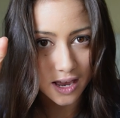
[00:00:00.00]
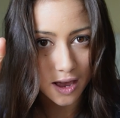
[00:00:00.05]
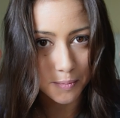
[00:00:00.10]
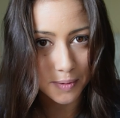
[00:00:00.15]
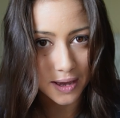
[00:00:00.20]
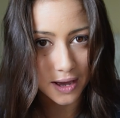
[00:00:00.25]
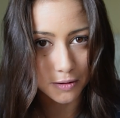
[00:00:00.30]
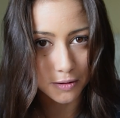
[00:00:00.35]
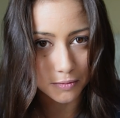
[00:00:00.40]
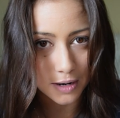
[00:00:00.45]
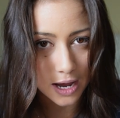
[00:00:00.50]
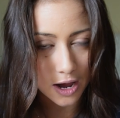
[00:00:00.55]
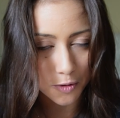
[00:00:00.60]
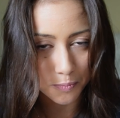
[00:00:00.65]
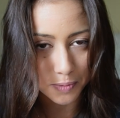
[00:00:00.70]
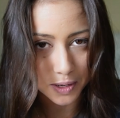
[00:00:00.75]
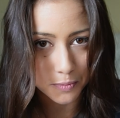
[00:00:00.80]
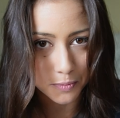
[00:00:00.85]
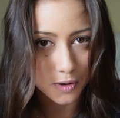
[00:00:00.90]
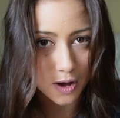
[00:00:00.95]
about how
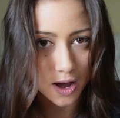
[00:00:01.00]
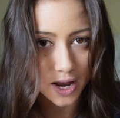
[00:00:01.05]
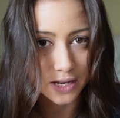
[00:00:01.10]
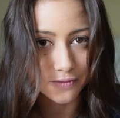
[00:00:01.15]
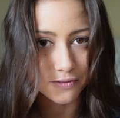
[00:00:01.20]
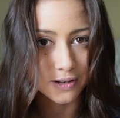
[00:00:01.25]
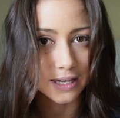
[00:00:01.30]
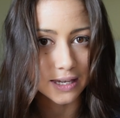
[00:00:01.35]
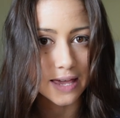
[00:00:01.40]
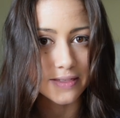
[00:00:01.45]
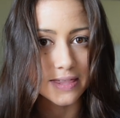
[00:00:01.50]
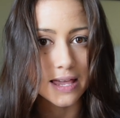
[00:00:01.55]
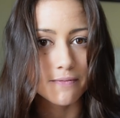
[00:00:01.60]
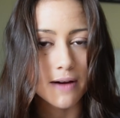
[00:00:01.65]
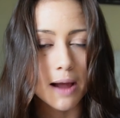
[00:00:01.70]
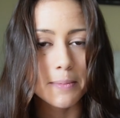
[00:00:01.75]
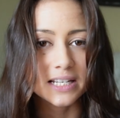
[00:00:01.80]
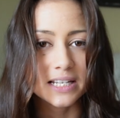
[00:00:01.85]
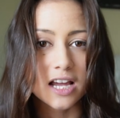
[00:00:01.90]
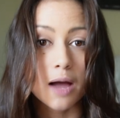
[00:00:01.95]
people can't even get their
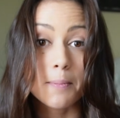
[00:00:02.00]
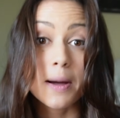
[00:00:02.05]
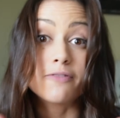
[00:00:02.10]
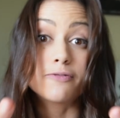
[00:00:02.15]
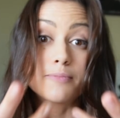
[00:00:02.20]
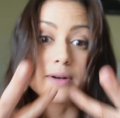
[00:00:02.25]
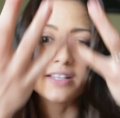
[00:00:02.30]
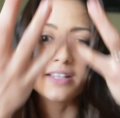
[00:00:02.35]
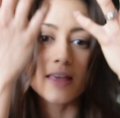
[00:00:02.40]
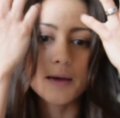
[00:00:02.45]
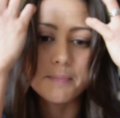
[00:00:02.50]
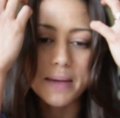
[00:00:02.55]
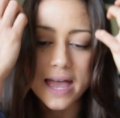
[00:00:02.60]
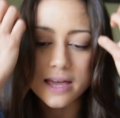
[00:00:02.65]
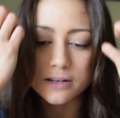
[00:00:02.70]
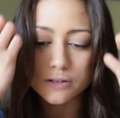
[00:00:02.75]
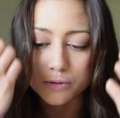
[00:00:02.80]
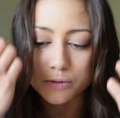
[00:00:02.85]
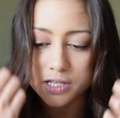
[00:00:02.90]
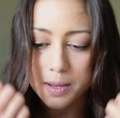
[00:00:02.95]
rabbit to come out from under their
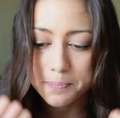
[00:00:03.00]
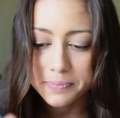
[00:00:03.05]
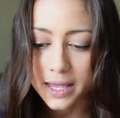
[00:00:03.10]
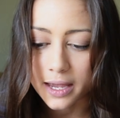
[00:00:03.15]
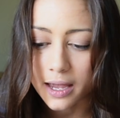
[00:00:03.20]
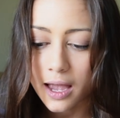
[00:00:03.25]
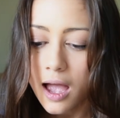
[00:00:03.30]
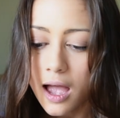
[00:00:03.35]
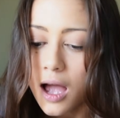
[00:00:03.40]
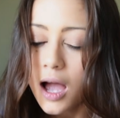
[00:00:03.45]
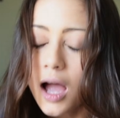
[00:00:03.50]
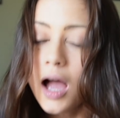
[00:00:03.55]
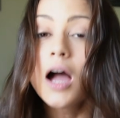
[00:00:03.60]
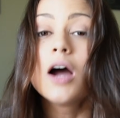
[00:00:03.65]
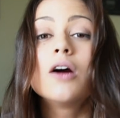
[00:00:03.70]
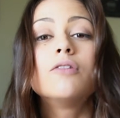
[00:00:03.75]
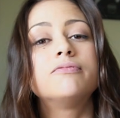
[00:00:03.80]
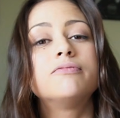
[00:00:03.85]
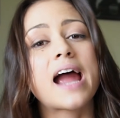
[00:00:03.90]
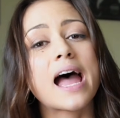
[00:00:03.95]
bed or something.
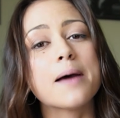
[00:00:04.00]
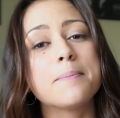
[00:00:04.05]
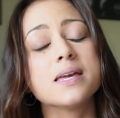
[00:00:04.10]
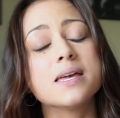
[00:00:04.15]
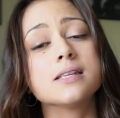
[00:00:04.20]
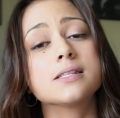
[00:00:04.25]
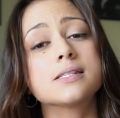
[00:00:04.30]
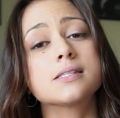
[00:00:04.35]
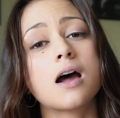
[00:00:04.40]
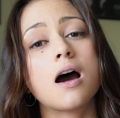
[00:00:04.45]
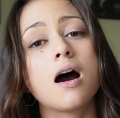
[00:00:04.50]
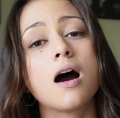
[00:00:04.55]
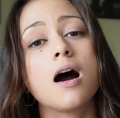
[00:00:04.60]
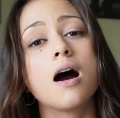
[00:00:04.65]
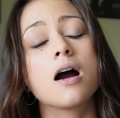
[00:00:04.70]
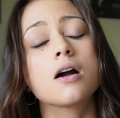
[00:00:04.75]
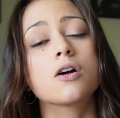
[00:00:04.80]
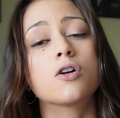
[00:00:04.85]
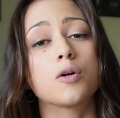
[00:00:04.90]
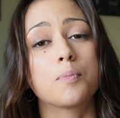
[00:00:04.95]
Rabbits
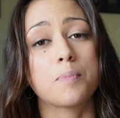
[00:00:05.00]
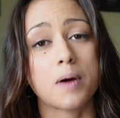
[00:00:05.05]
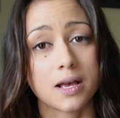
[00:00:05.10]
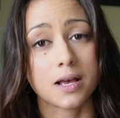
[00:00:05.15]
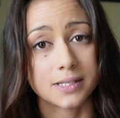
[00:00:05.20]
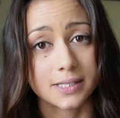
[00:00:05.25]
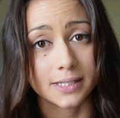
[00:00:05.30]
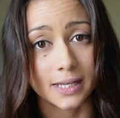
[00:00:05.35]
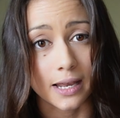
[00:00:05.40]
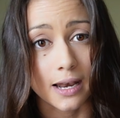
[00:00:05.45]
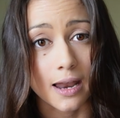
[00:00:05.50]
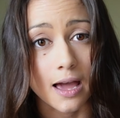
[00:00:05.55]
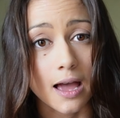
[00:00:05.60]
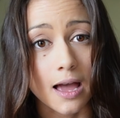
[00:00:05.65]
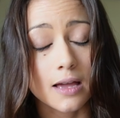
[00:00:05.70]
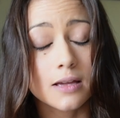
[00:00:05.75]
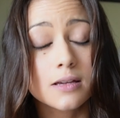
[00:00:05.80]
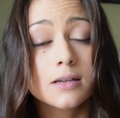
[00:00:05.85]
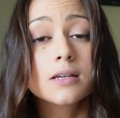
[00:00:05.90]
are crepuscular.